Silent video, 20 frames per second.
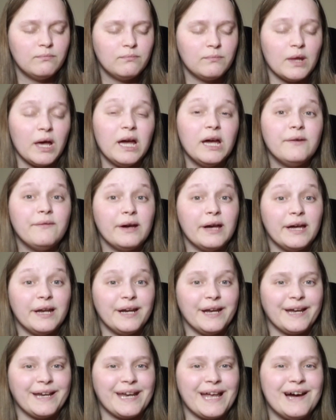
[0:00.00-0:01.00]
I have a
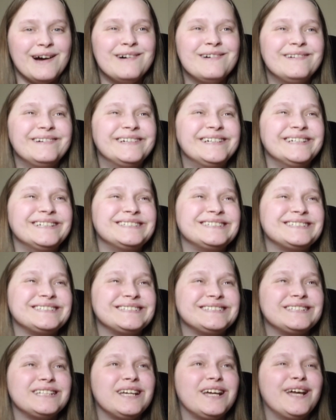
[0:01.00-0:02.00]
headache now.
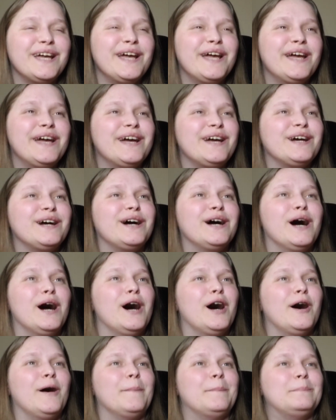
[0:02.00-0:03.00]

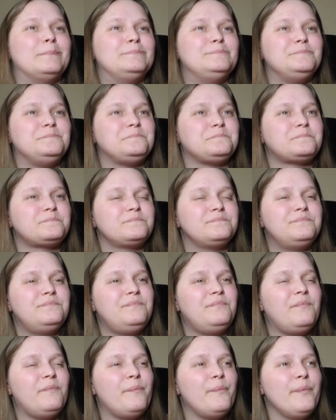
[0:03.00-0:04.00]

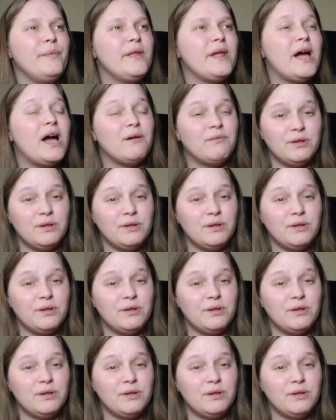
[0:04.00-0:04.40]
I